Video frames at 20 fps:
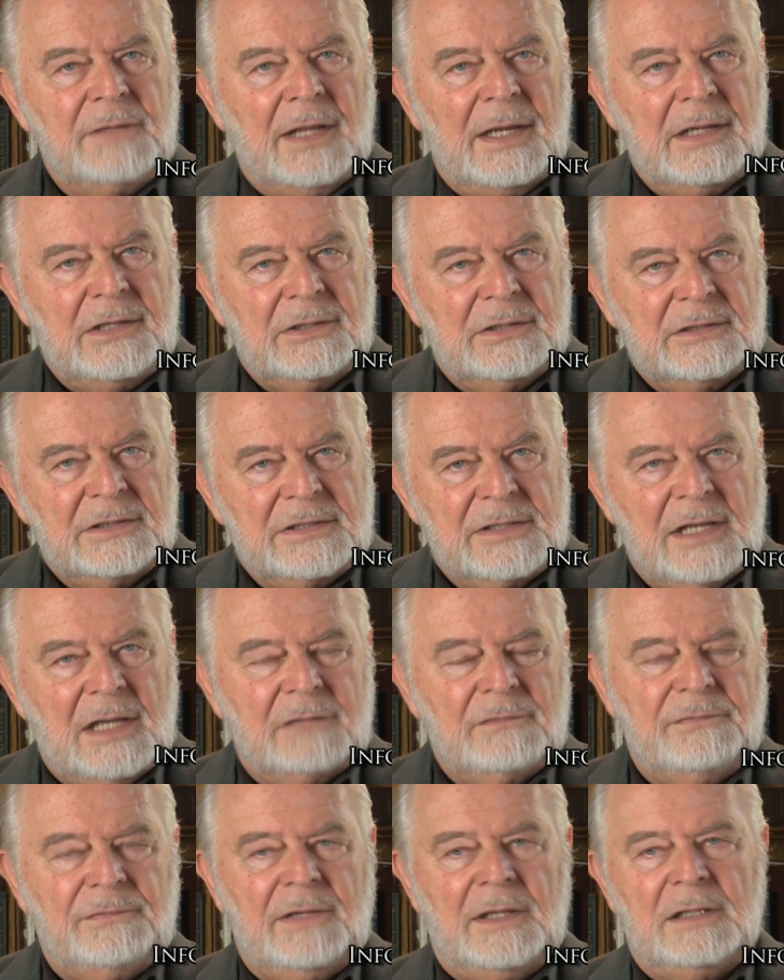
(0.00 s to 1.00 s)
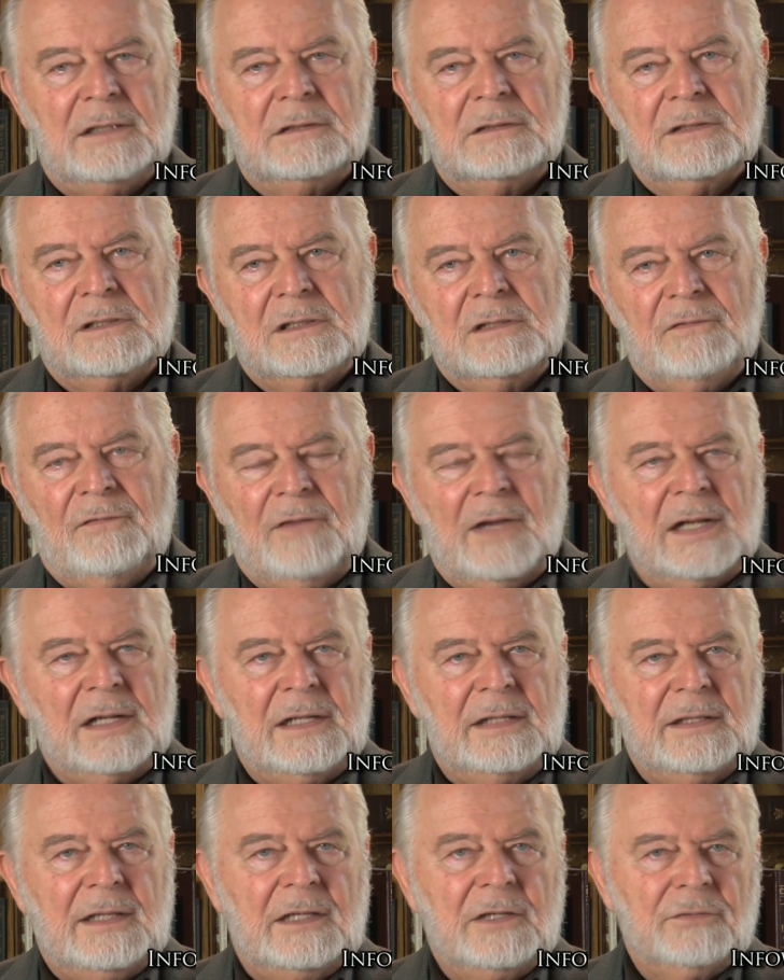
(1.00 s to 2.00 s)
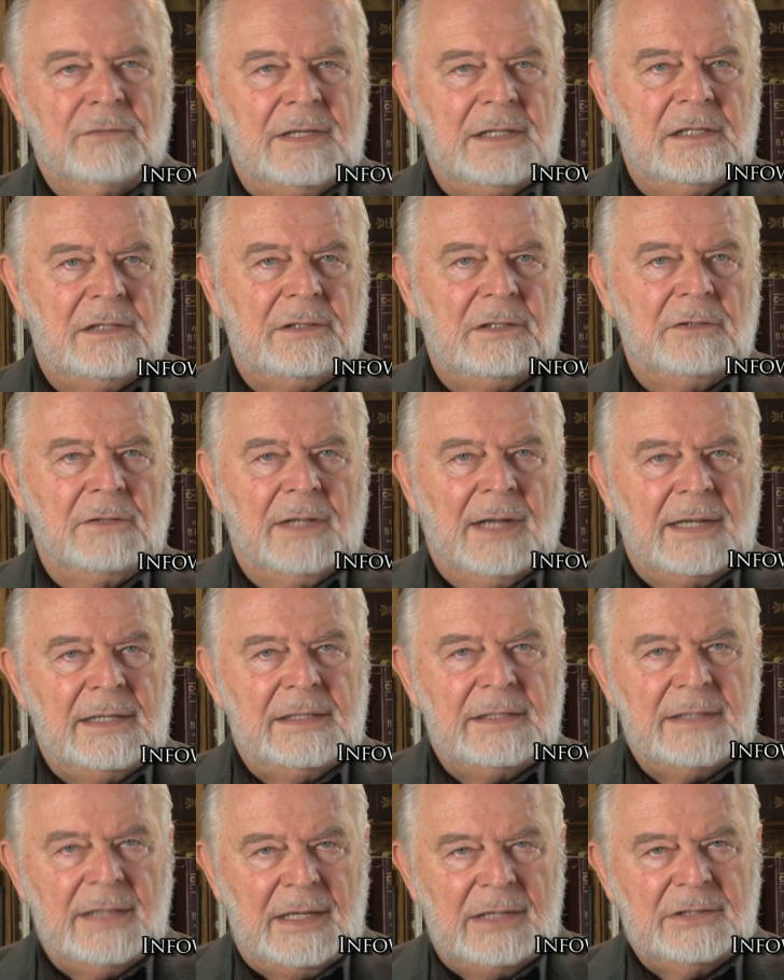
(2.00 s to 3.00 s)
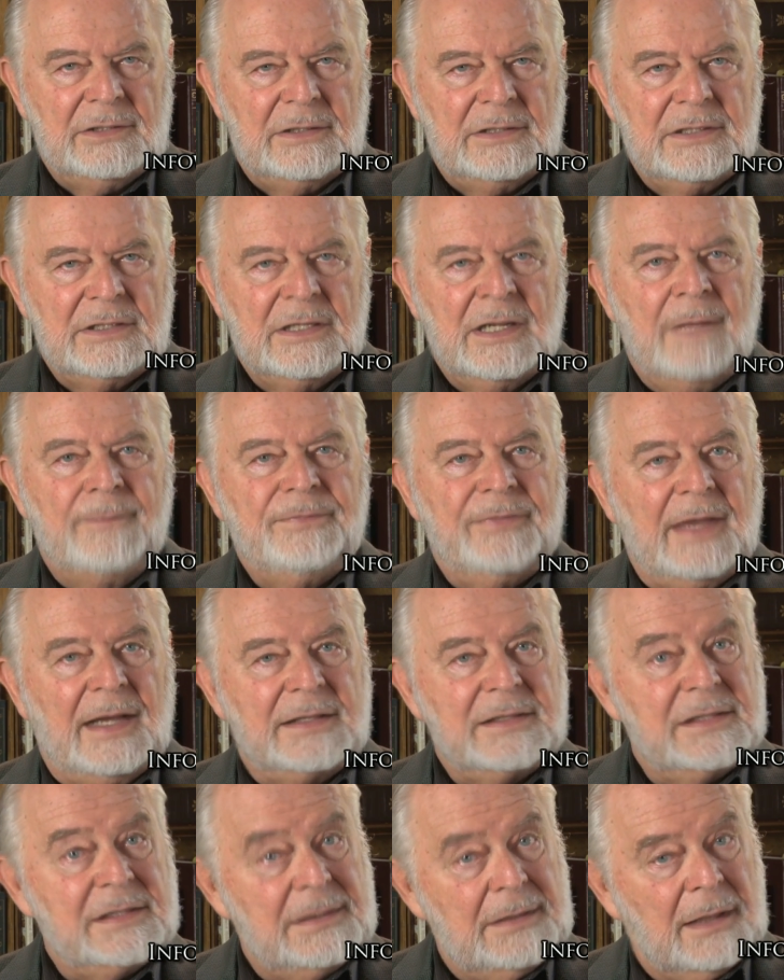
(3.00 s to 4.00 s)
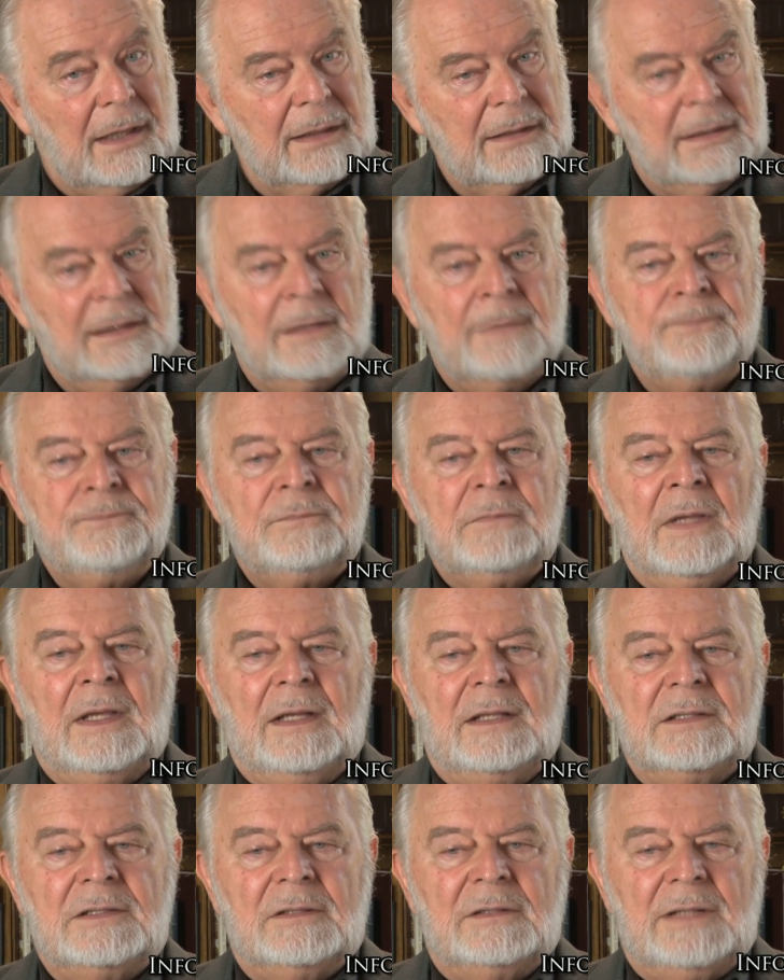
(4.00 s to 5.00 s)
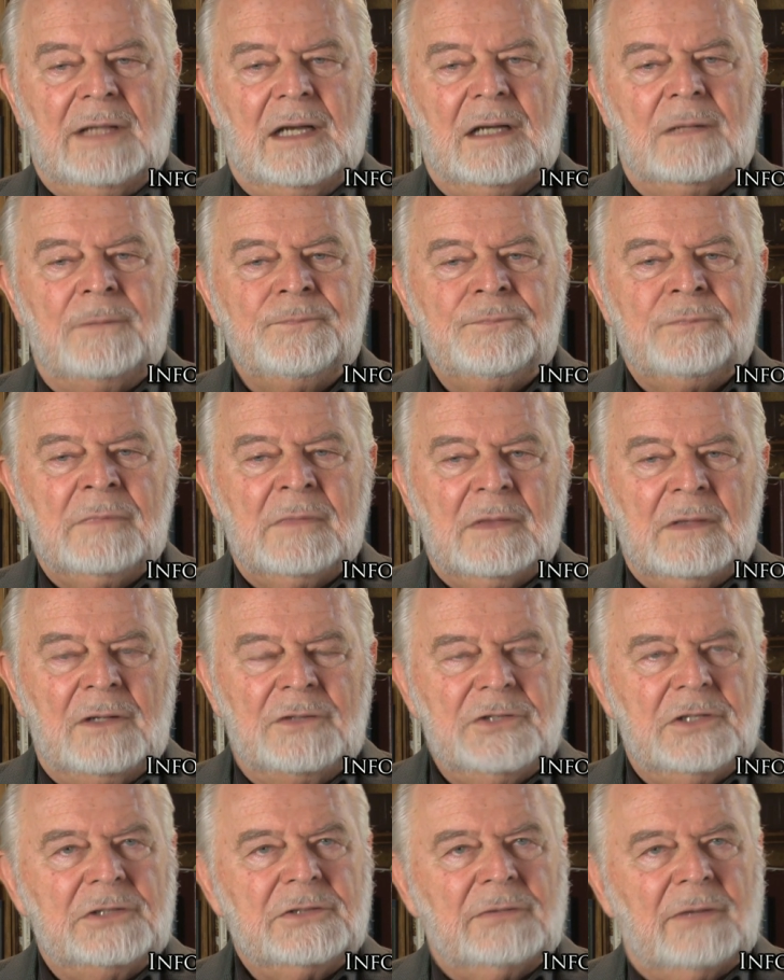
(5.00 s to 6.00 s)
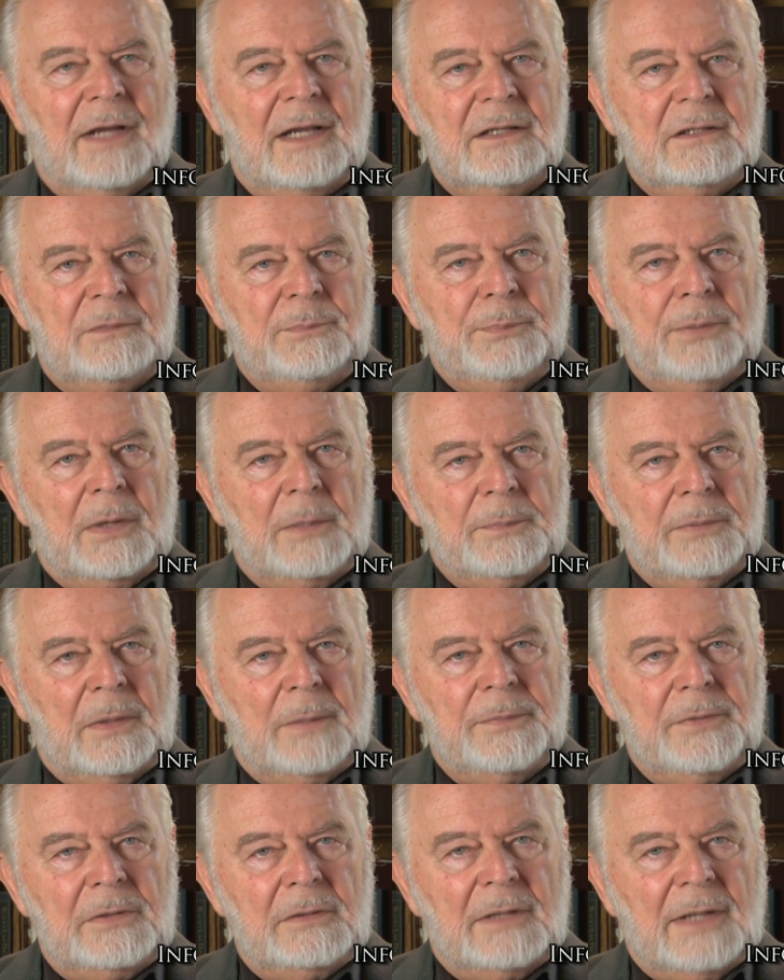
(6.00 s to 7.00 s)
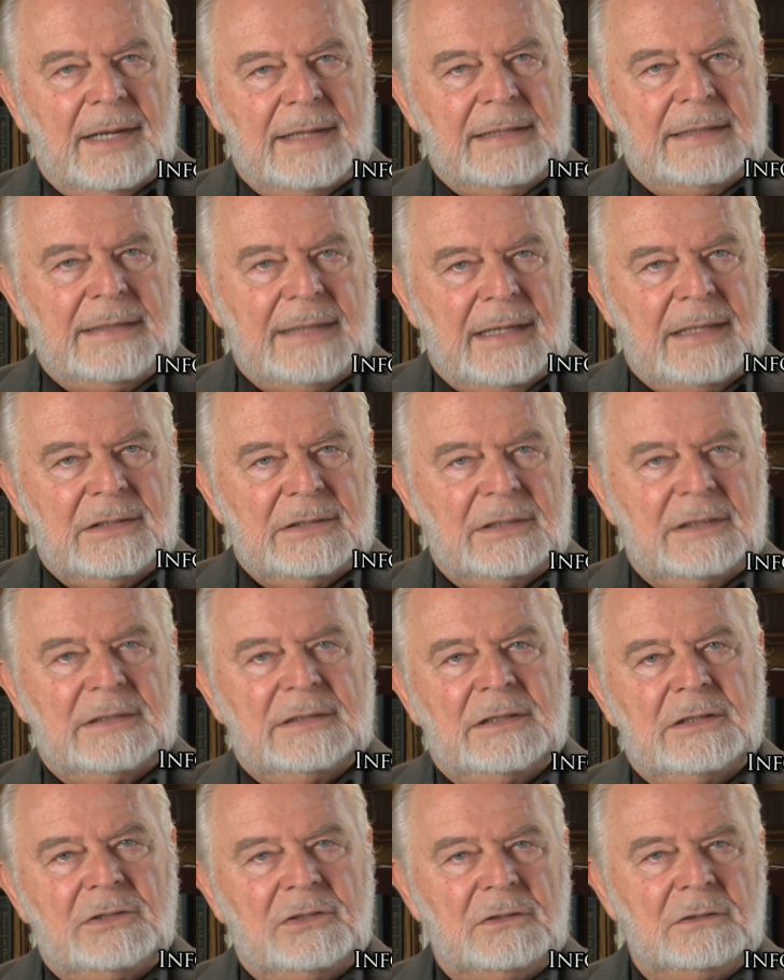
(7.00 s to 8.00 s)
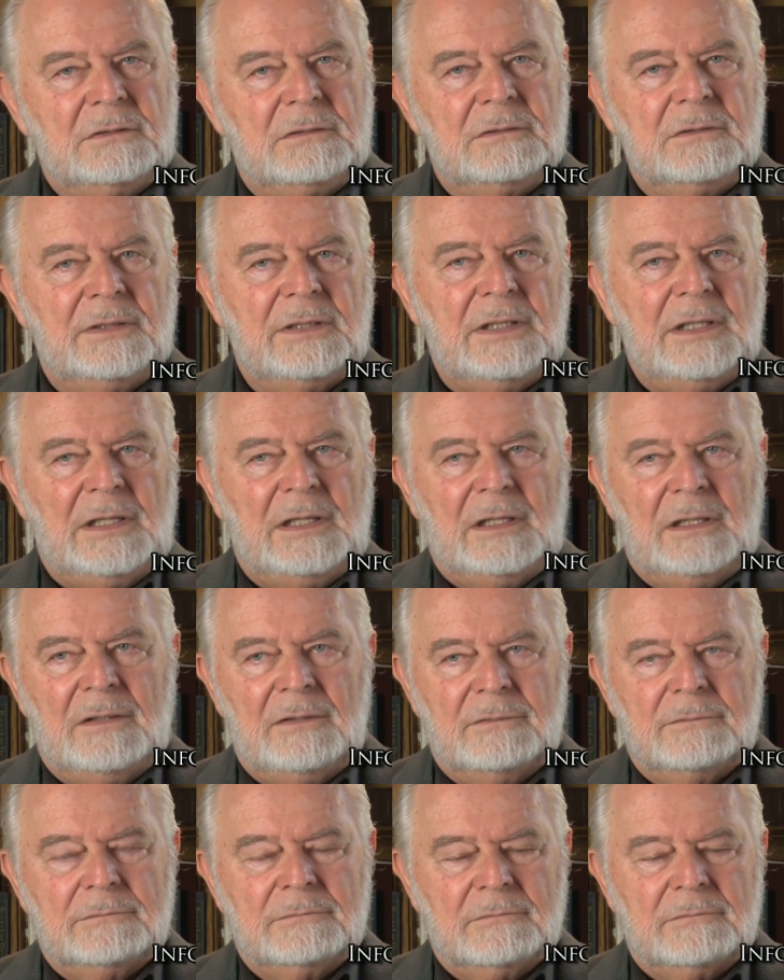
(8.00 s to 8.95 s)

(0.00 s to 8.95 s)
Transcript: Nations, that failed. Finally they created the United Nations, that stuck. And so now they're just trying to pump up the United Nations into the